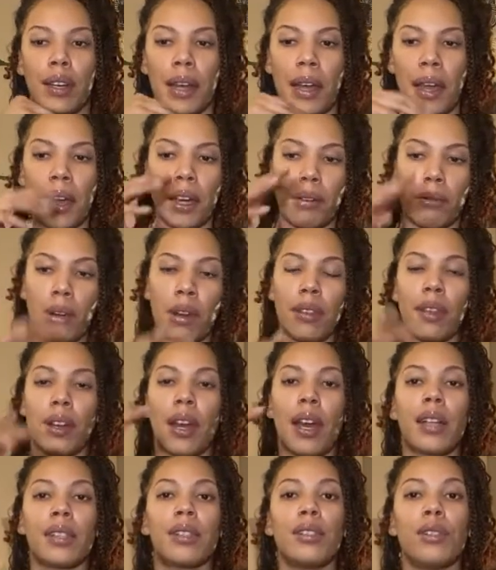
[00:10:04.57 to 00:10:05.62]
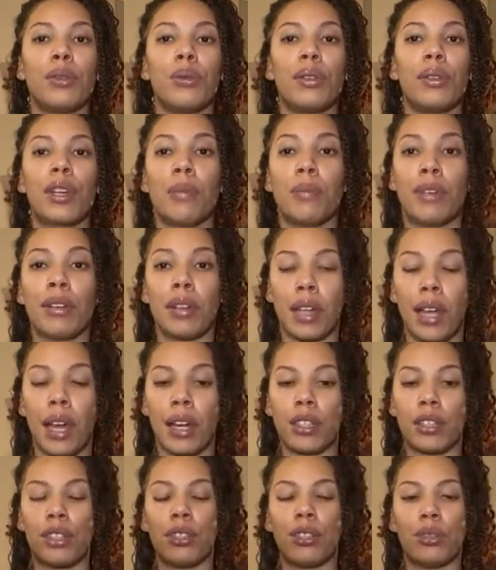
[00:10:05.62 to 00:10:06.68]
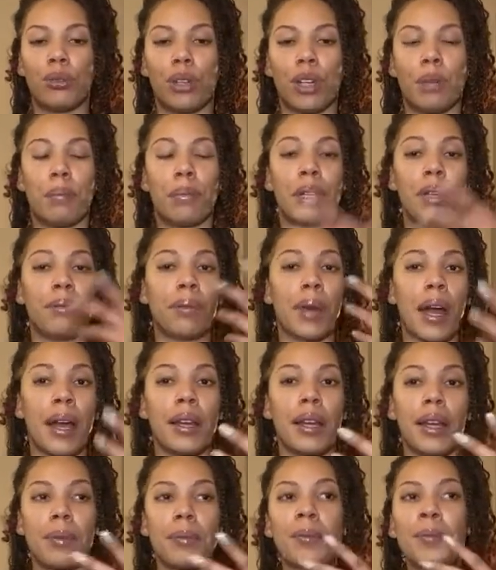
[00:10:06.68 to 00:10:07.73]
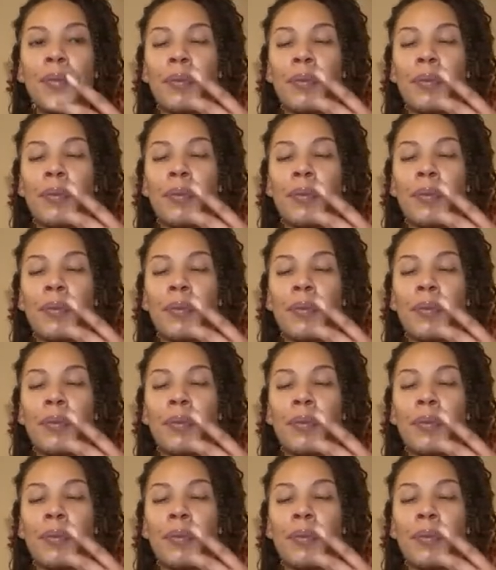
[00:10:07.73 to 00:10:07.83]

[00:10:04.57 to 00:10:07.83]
a career that has to do with communications. You could be writing.